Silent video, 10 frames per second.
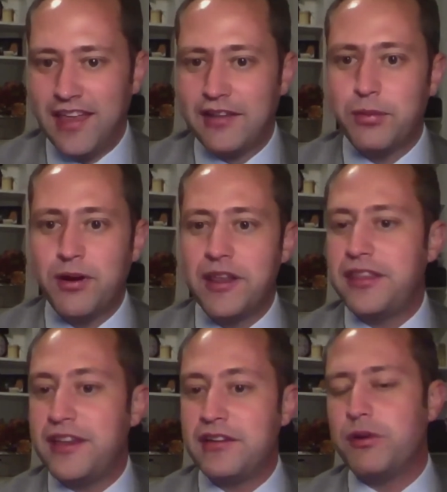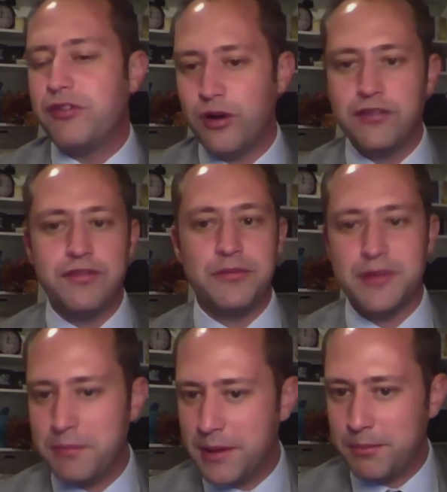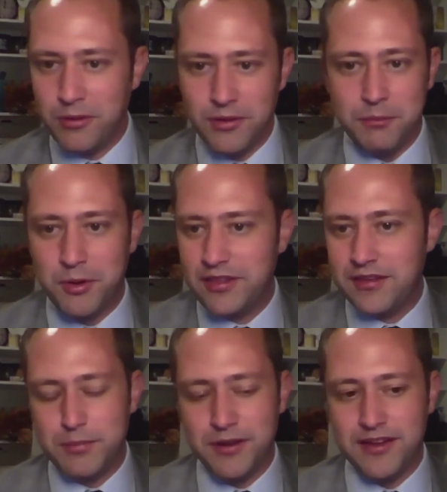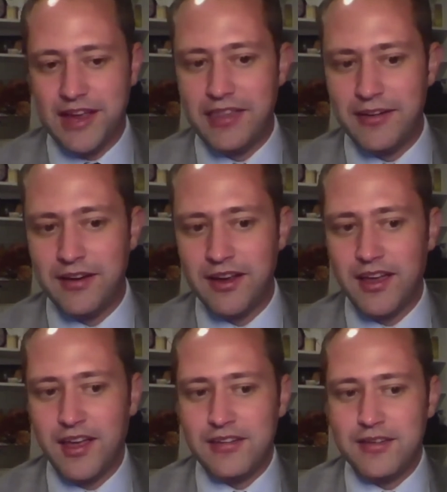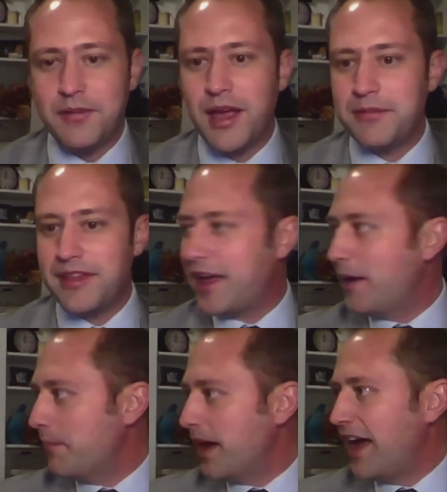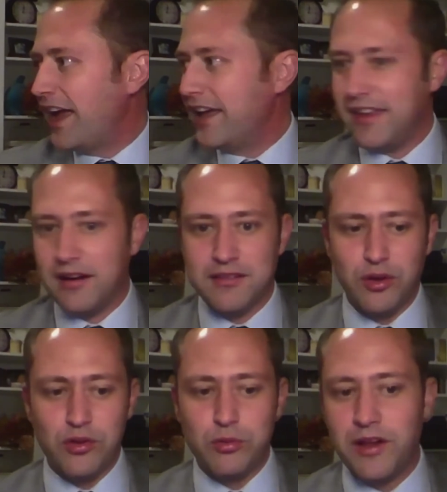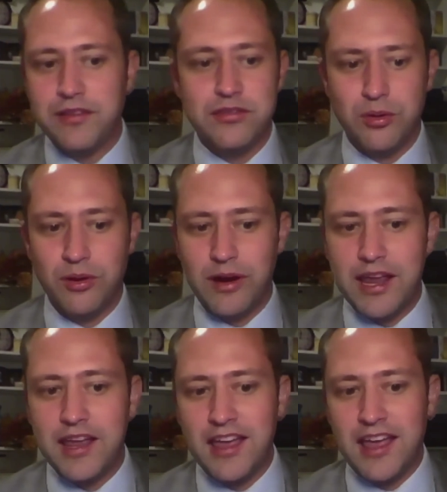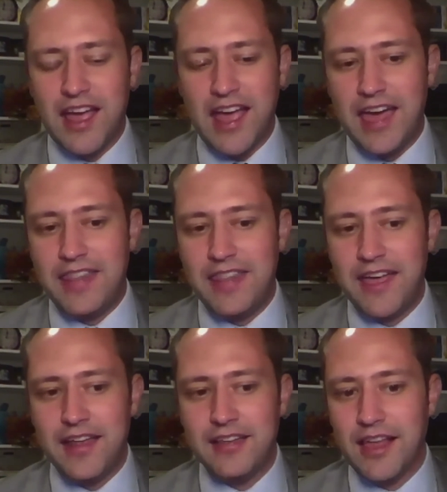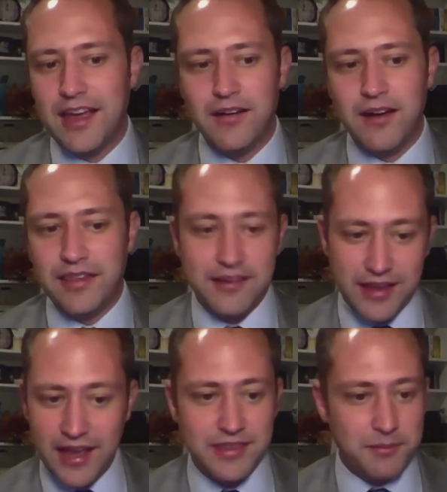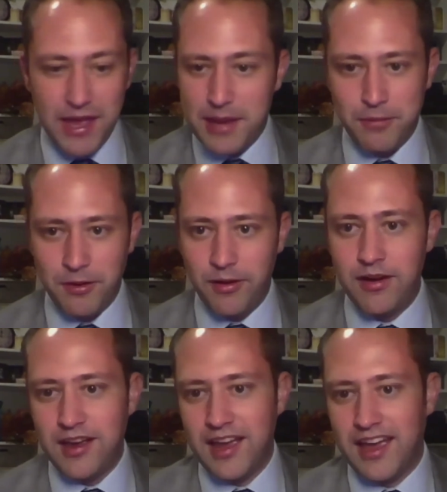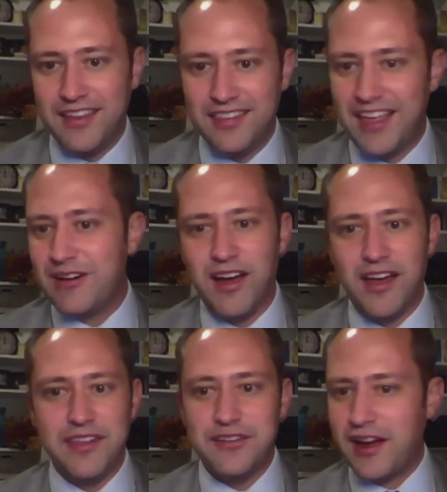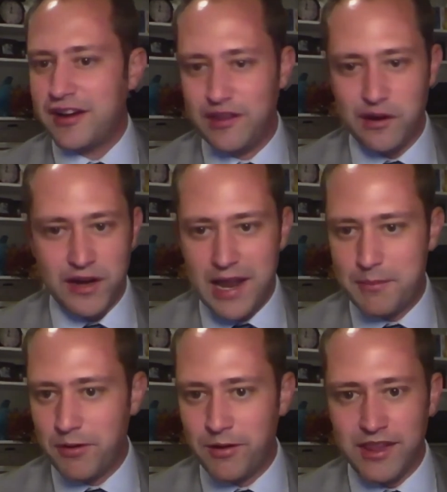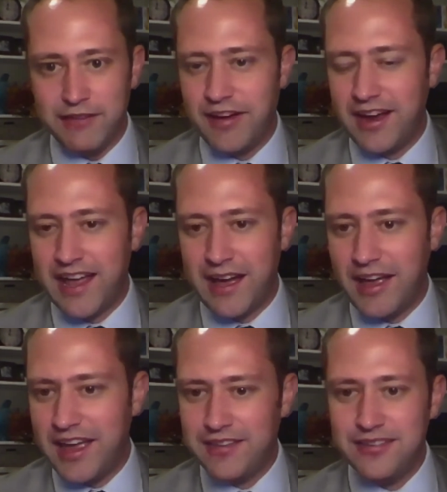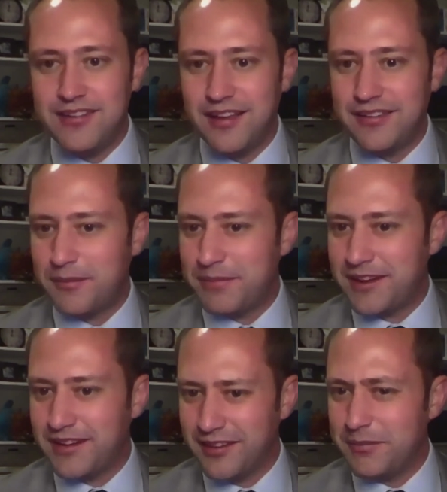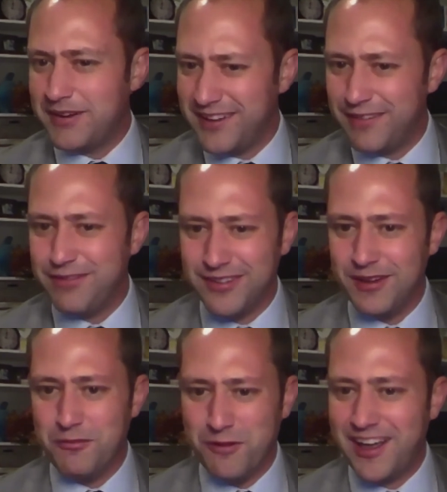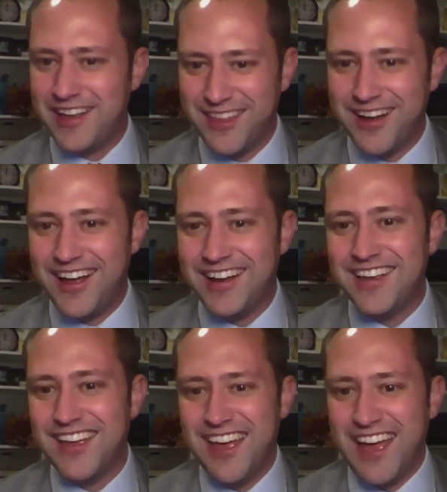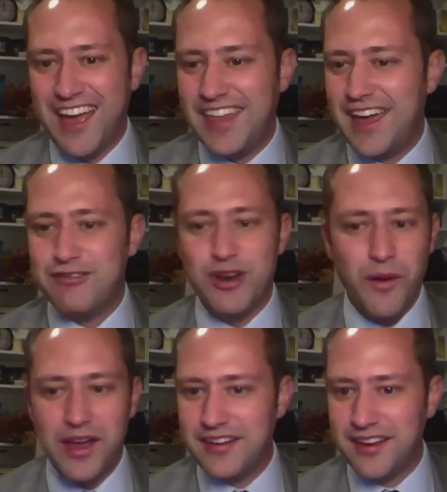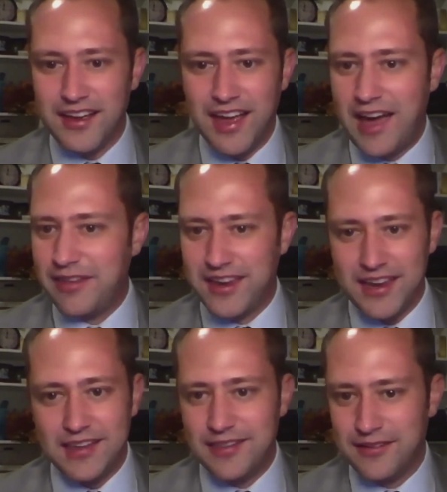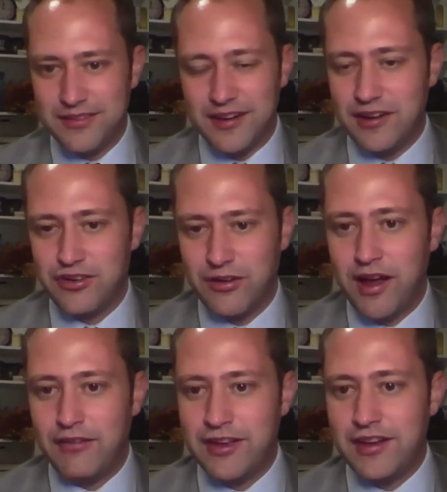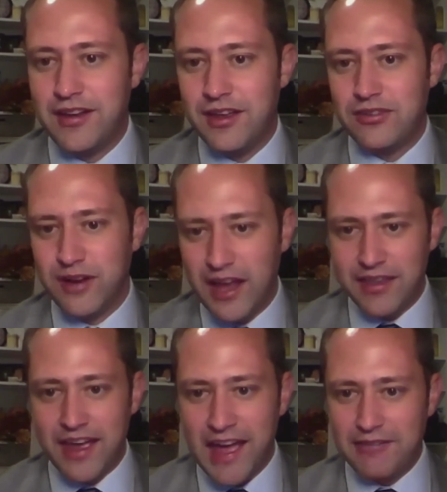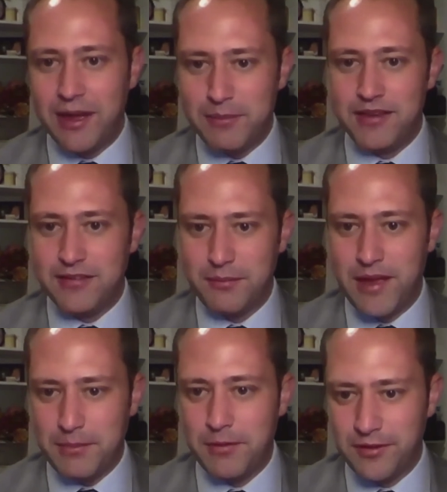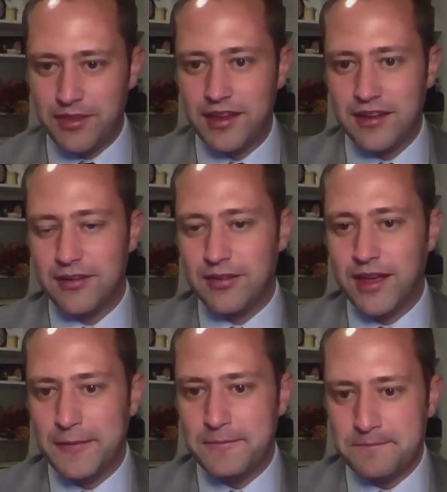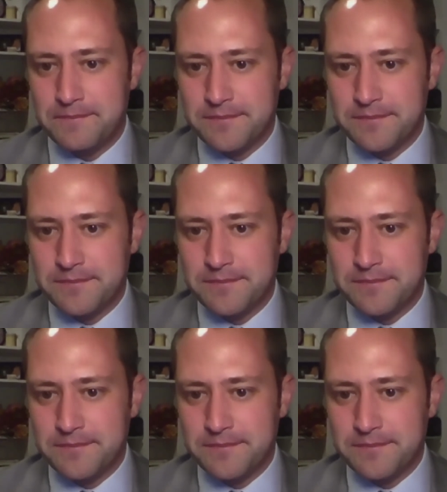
And that's one of the things we've heard from some people in putting this bill together. Sometimes they come by and they're told one story, and then later, and they sign the paper, and then later on they're talking to their neighbor and they find out, hey, this does something a little bit different than what I thought. And they have no idea how they can get their signature off it. So now they have that piece of paper and they can do that.